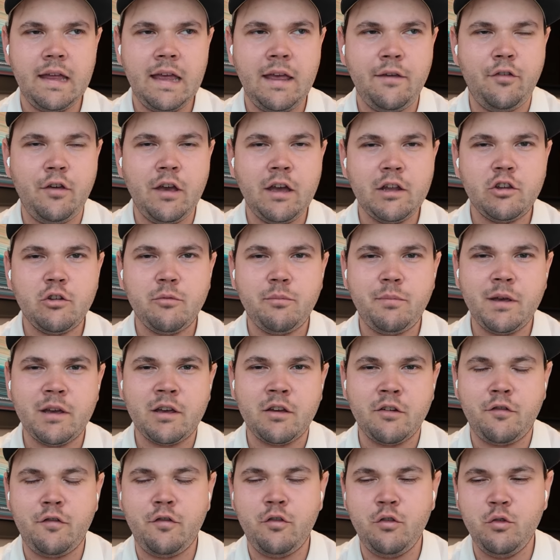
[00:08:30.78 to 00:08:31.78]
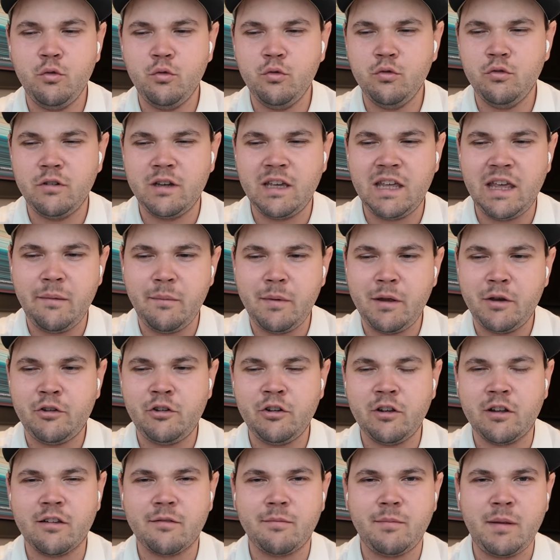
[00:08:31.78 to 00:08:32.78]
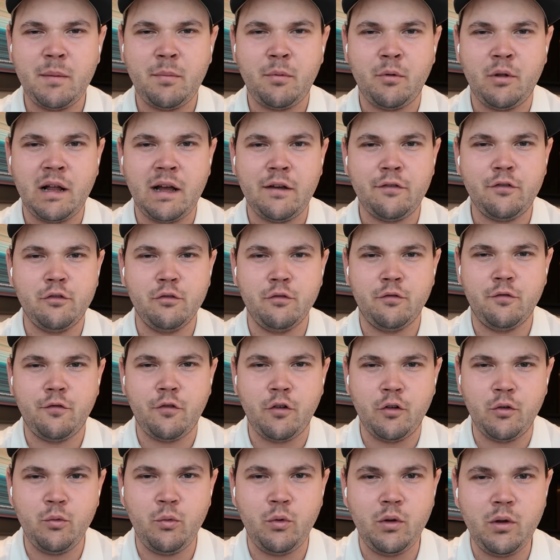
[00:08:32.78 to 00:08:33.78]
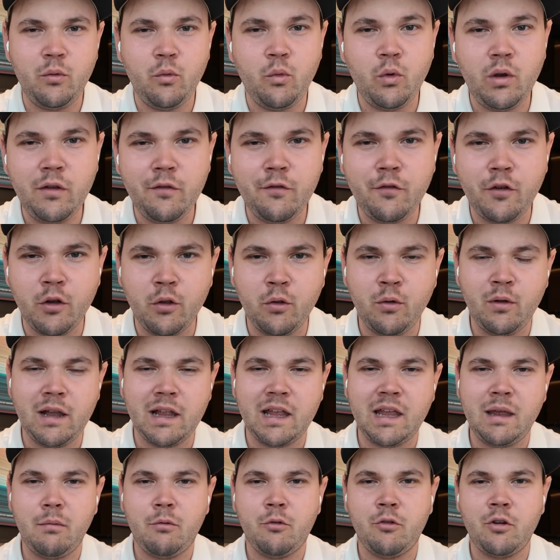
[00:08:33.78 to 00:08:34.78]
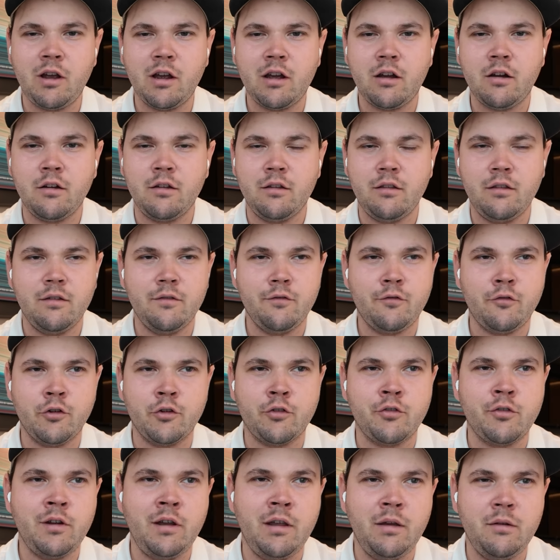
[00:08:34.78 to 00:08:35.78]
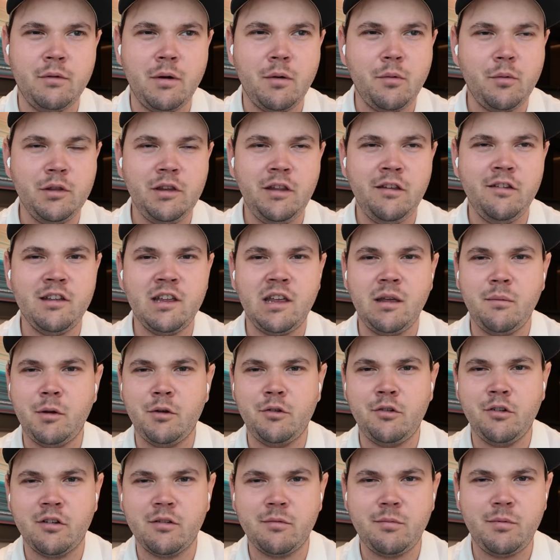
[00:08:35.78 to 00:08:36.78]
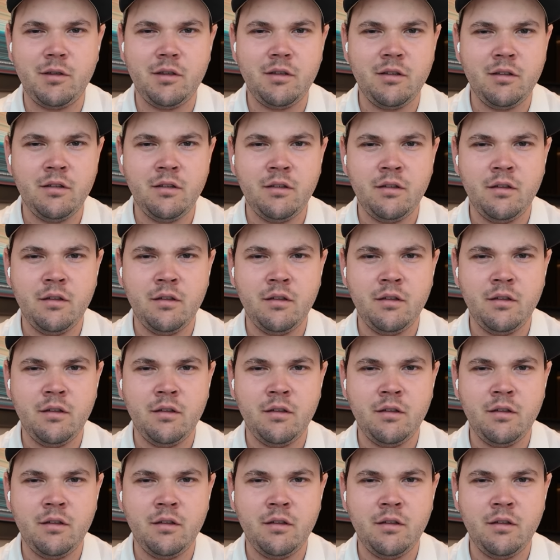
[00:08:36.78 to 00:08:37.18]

If you had to pick a few key metrics people have to really follow and keep track on for trading, what would these key metrics be?